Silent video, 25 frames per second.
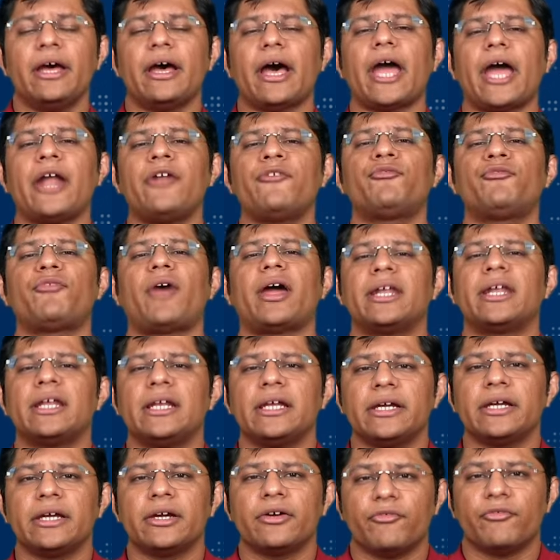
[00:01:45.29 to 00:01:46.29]
And
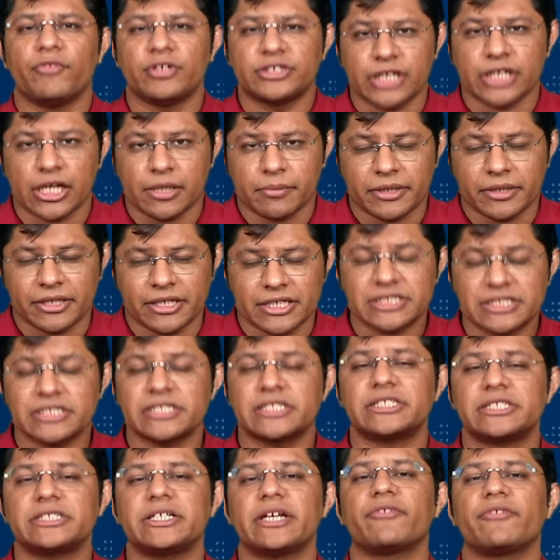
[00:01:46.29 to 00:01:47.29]
finally, we shall be
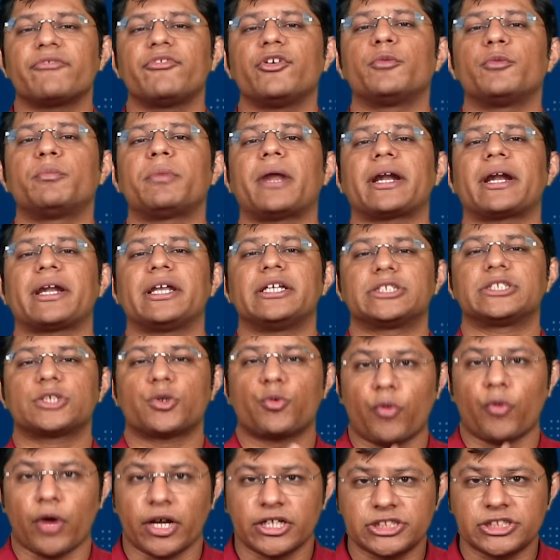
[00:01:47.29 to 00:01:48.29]
discussing few practice
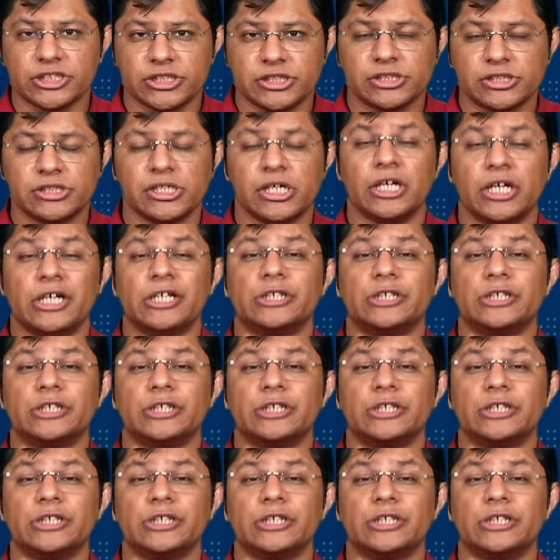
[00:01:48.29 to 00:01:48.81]
questions